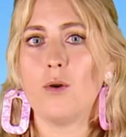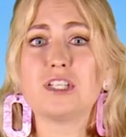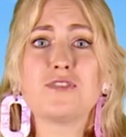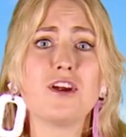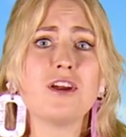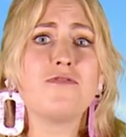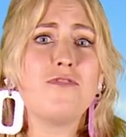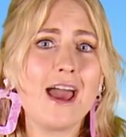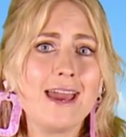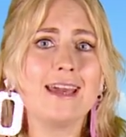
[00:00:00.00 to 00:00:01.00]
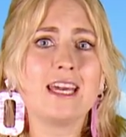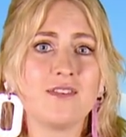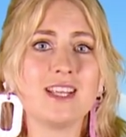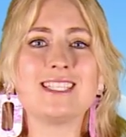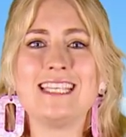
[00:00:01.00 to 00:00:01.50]
which is very vague given
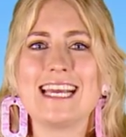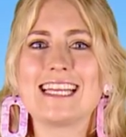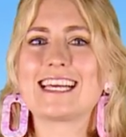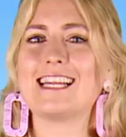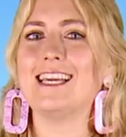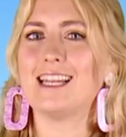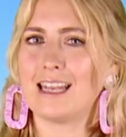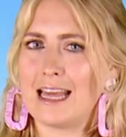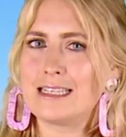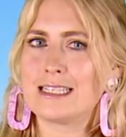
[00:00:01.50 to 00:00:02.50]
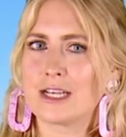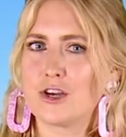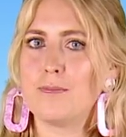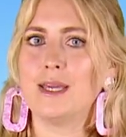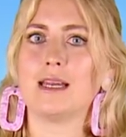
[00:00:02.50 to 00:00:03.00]
that technically later
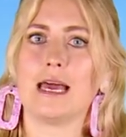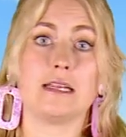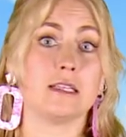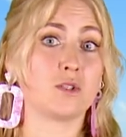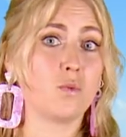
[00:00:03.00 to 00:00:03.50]
could mean later this